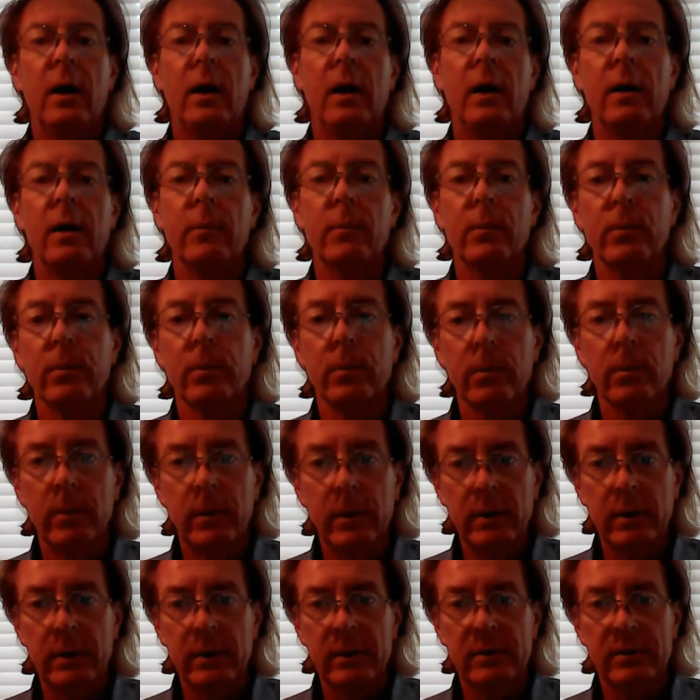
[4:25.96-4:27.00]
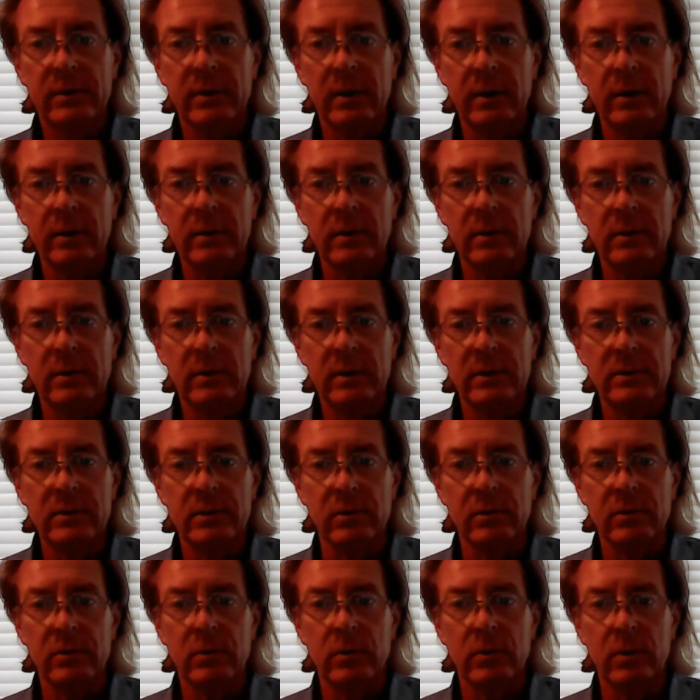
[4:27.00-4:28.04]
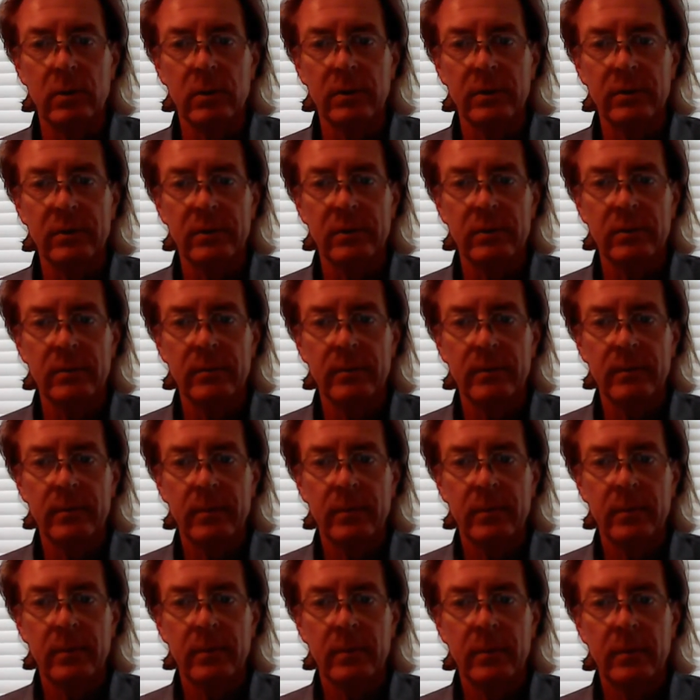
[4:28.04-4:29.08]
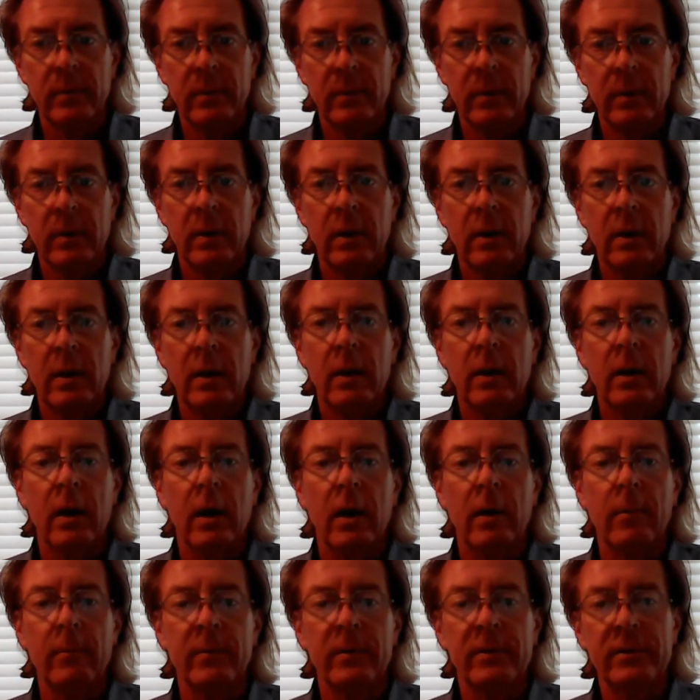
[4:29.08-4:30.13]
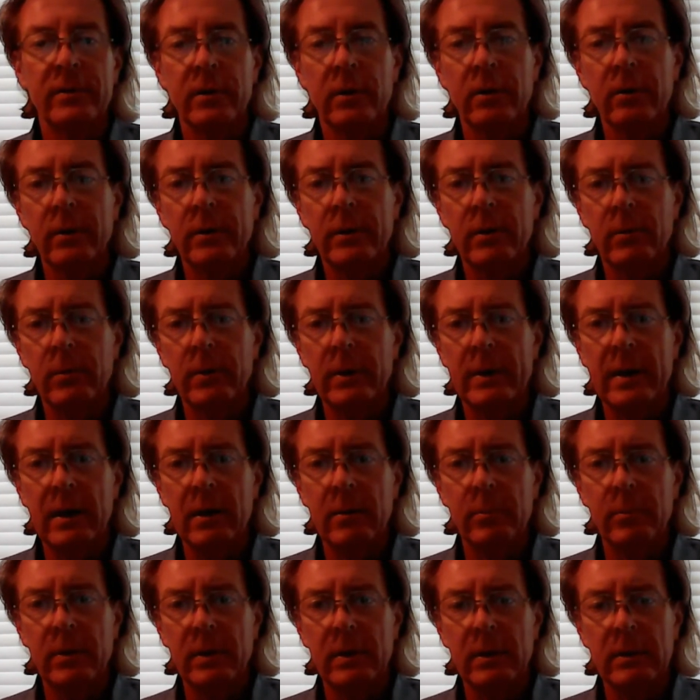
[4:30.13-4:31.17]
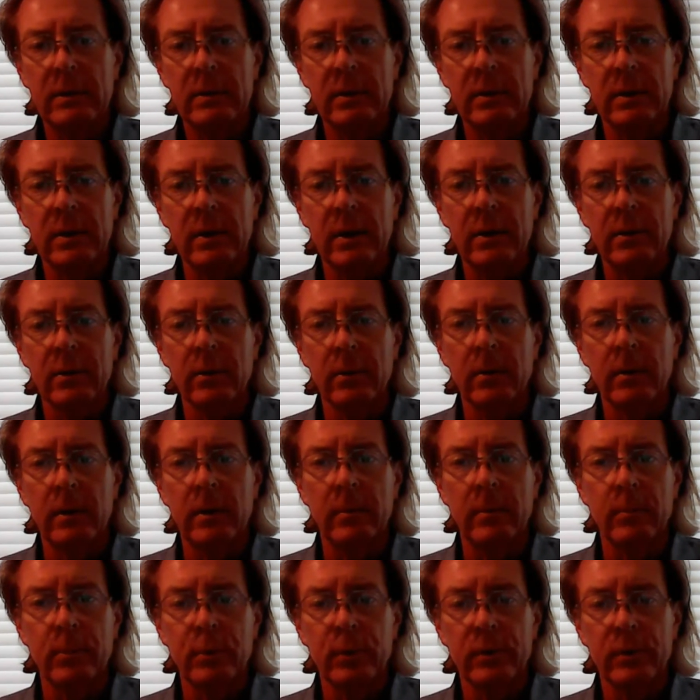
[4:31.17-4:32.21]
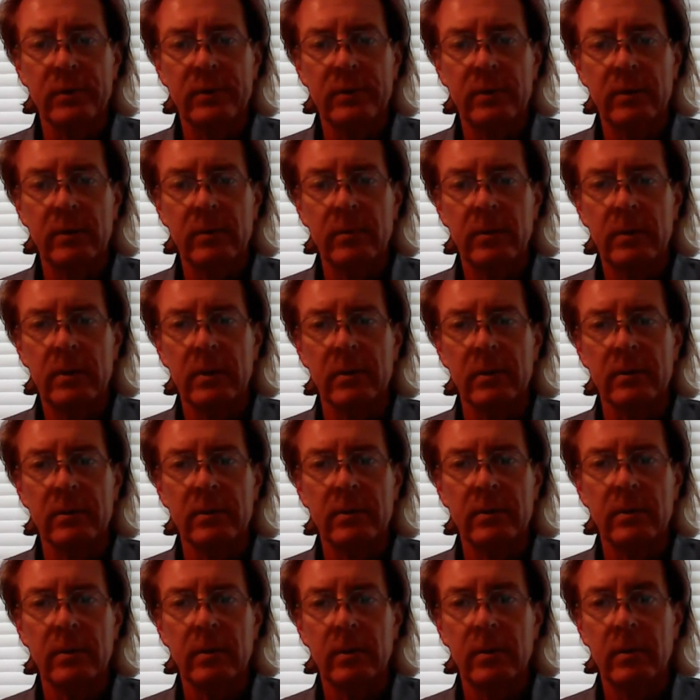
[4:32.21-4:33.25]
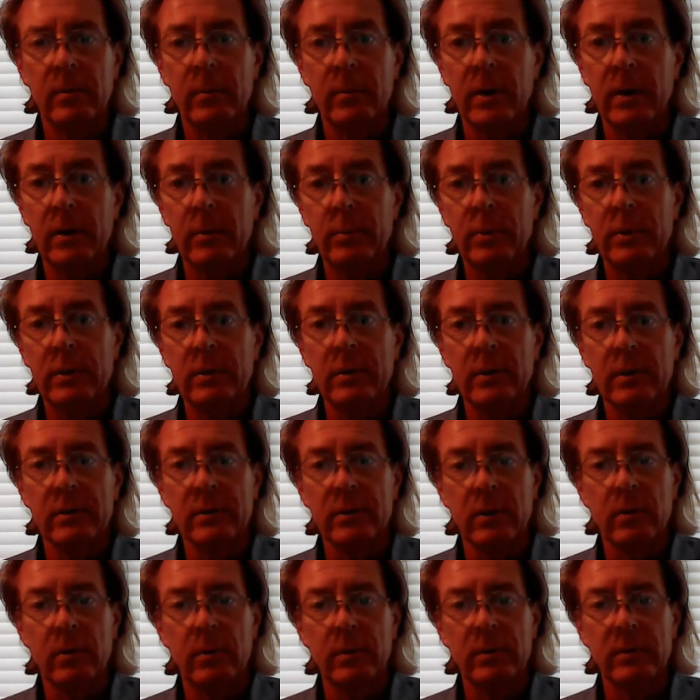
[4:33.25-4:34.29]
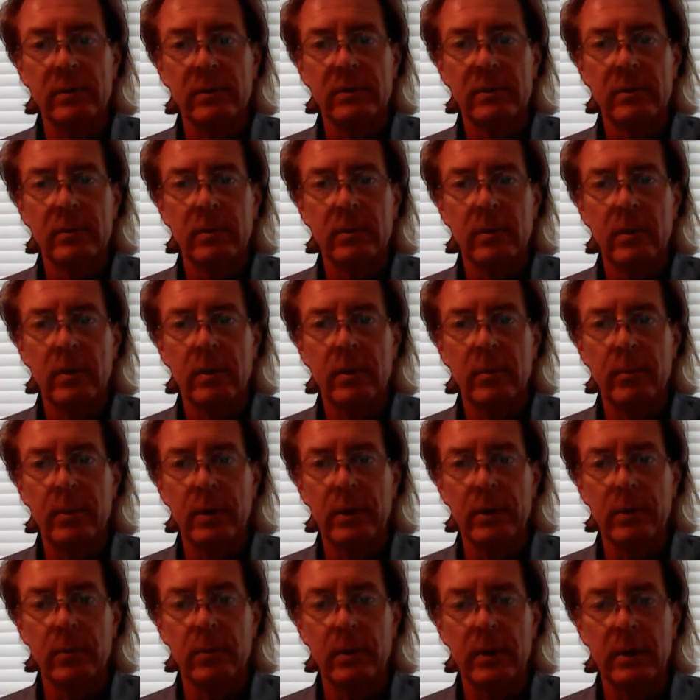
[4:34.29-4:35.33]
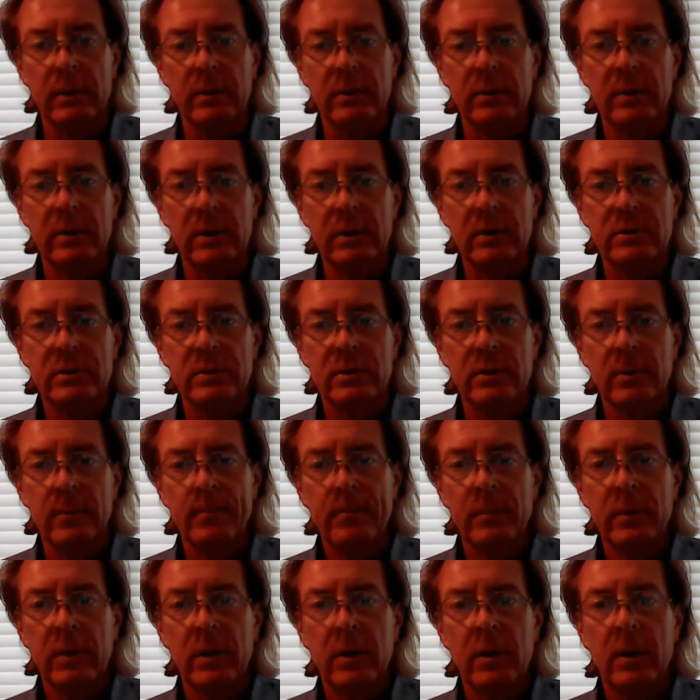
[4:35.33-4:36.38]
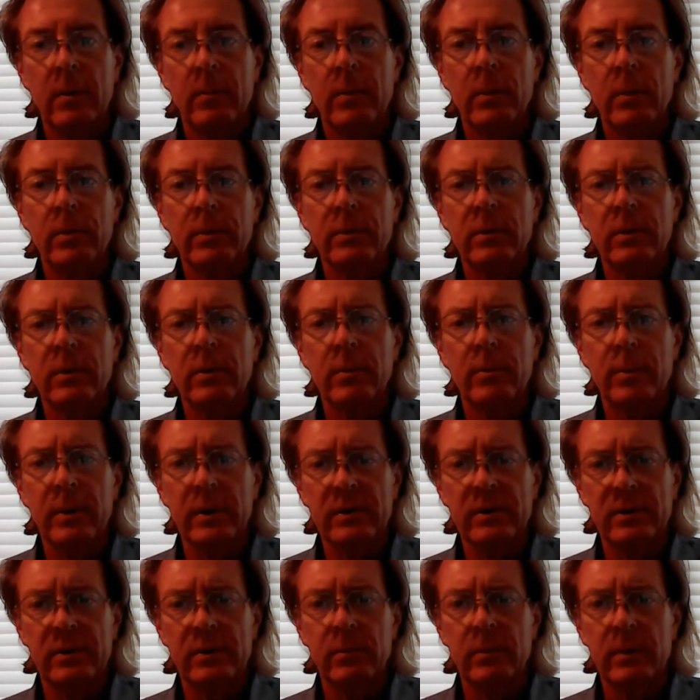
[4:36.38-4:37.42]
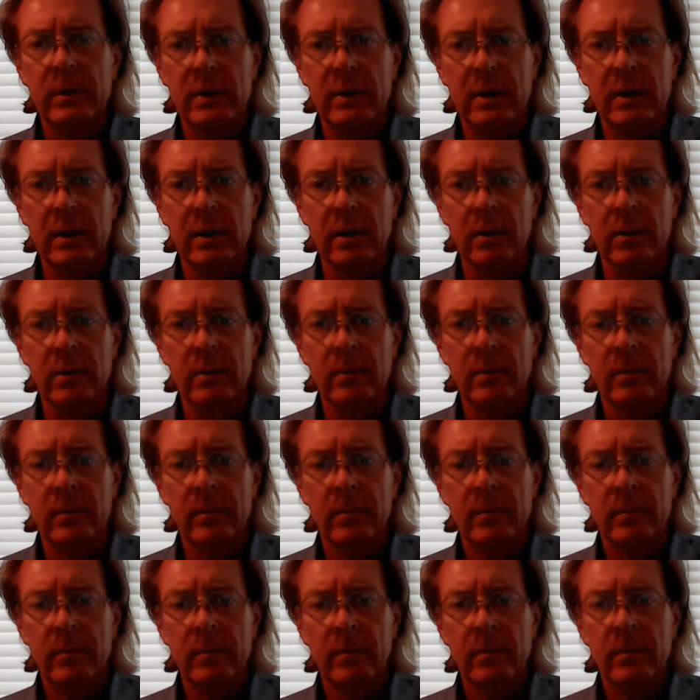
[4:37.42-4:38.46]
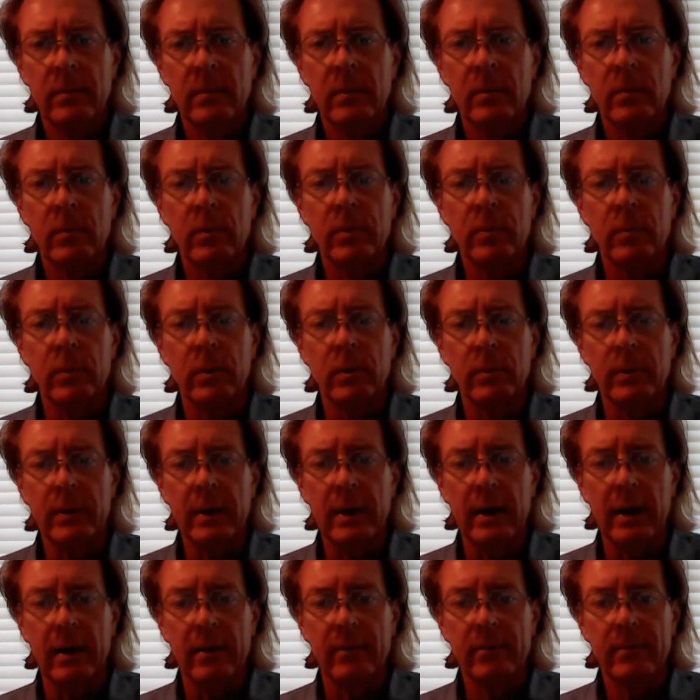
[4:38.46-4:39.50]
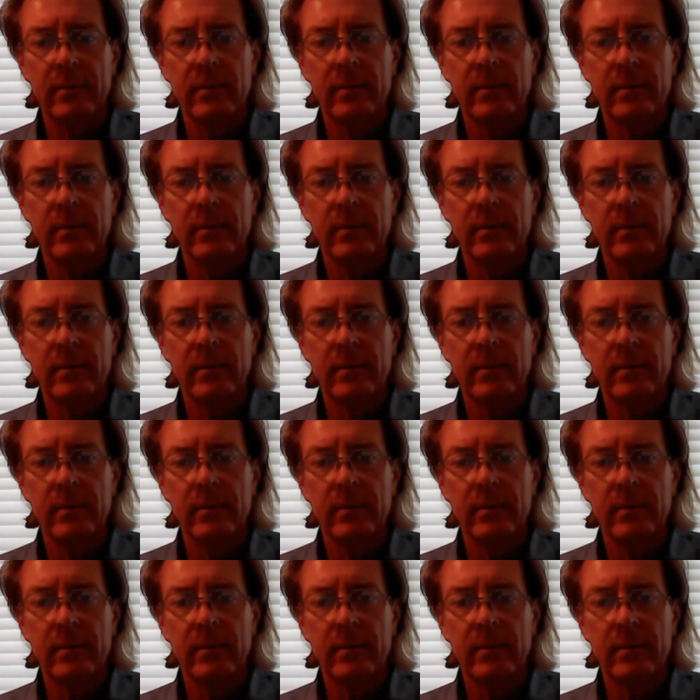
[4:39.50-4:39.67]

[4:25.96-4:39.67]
I'm really excited to teach this course. I'm sorry that we can't be together in person because, in my opinion, that's always the better way to teach. But we'll do the best that we can with what we have.